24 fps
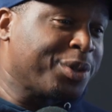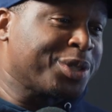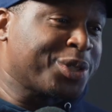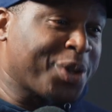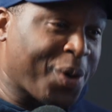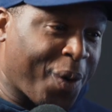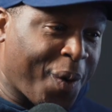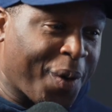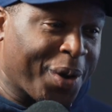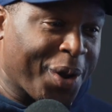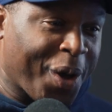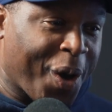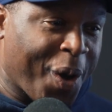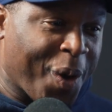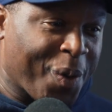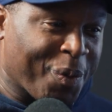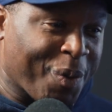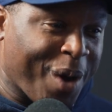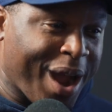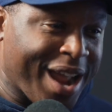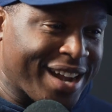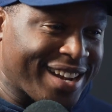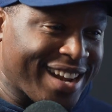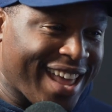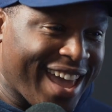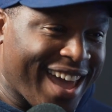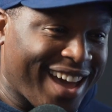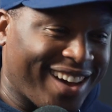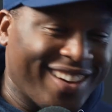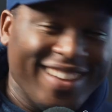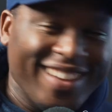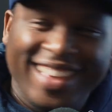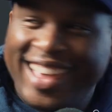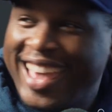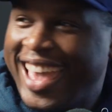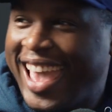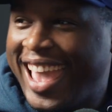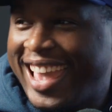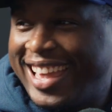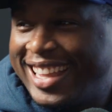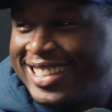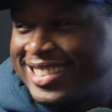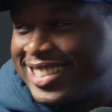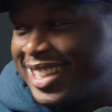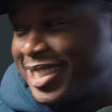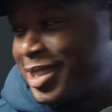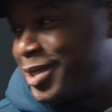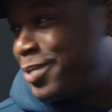what's going on right now. Hey, it's a